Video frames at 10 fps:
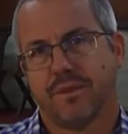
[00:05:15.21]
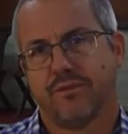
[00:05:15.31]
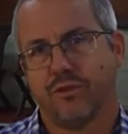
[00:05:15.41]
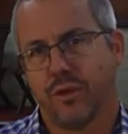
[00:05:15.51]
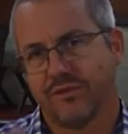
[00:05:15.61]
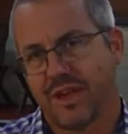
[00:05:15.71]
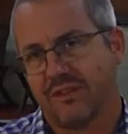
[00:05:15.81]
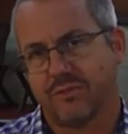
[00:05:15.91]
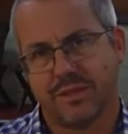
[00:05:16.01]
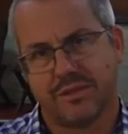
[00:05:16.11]
the fall of
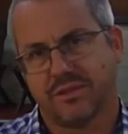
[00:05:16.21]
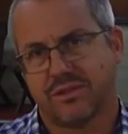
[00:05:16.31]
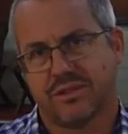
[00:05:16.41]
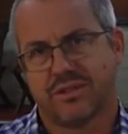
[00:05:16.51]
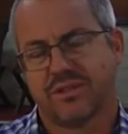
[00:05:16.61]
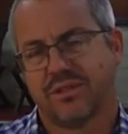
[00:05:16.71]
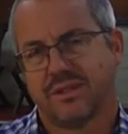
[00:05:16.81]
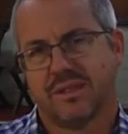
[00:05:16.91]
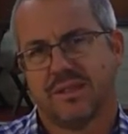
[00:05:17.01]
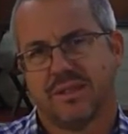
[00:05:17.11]
governments,
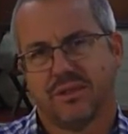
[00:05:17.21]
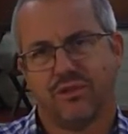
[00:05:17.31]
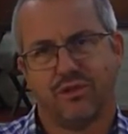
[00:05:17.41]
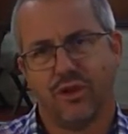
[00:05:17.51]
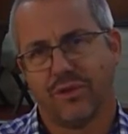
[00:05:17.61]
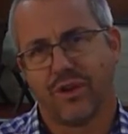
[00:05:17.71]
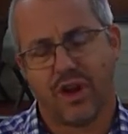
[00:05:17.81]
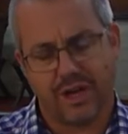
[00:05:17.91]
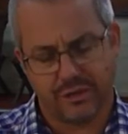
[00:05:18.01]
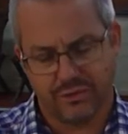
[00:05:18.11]
the fall of
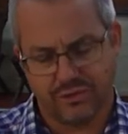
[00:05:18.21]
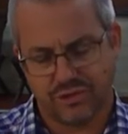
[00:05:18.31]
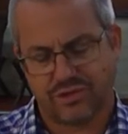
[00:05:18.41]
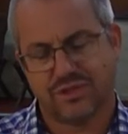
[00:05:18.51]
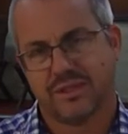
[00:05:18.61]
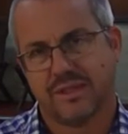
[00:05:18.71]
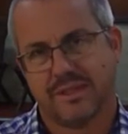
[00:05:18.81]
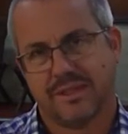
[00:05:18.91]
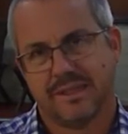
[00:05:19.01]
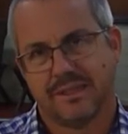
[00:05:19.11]
idols,
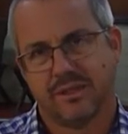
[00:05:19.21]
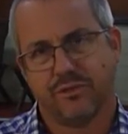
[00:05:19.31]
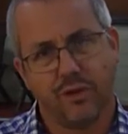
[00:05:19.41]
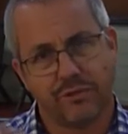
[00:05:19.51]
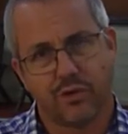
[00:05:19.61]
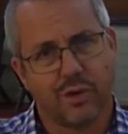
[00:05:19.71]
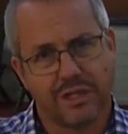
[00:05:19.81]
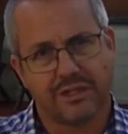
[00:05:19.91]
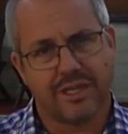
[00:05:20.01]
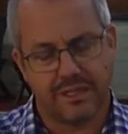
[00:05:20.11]
the fall of
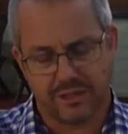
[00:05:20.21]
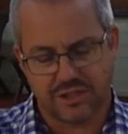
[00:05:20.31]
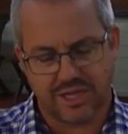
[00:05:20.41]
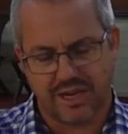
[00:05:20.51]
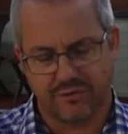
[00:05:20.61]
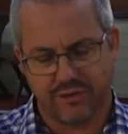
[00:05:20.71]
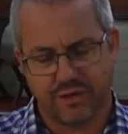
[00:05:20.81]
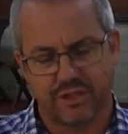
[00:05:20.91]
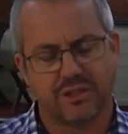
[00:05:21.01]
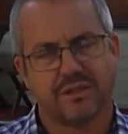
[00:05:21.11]
Queensland in the state of
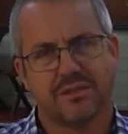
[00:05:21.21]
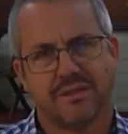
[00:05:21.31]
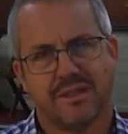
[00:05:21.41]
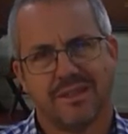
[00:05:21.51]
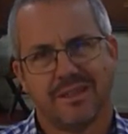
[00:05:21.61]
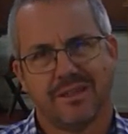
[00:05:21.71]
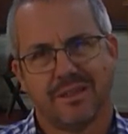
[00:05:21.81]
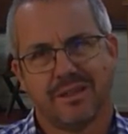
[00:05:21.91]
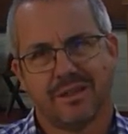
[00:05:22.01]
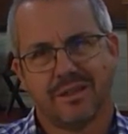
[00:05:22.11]
origin,
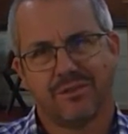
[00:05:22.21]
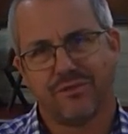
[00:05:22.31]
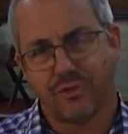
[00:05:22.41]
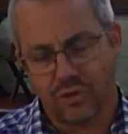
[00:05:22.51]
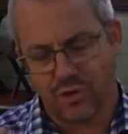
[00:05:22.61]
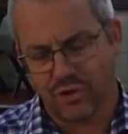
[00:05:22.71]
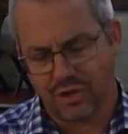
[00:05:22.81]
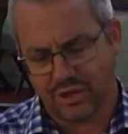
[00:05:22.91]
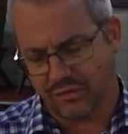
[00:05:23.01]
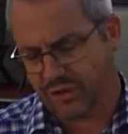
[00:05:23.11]
the
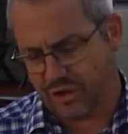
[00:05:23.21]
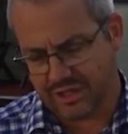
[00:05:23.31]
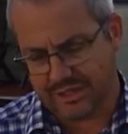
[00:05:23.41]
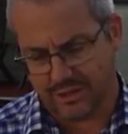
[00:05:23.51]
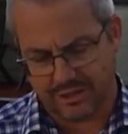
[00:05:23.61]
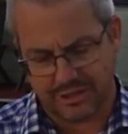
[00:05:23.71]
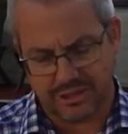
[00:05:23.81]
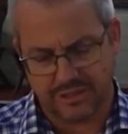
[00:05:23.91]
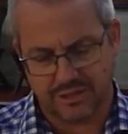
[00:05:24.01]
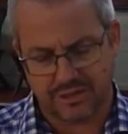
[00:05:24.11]
fall of
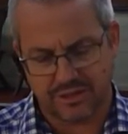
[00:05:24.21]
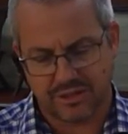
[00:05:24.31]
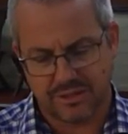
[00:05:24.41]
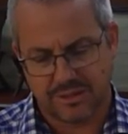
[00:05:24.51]
ideologies.